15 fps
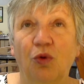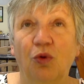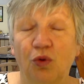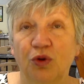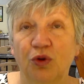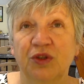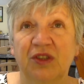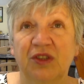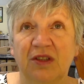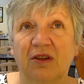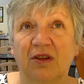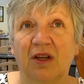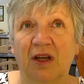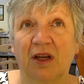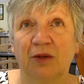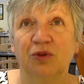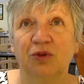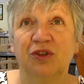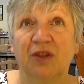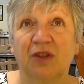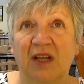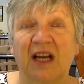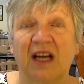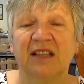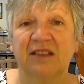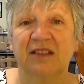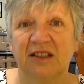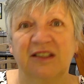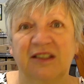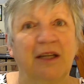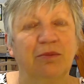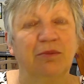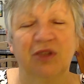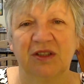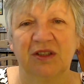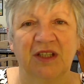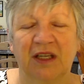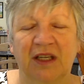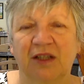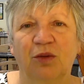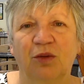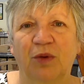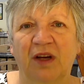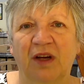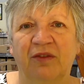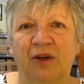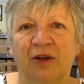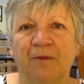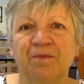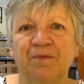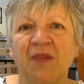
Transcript: owns the house that has the septic tank or whatever.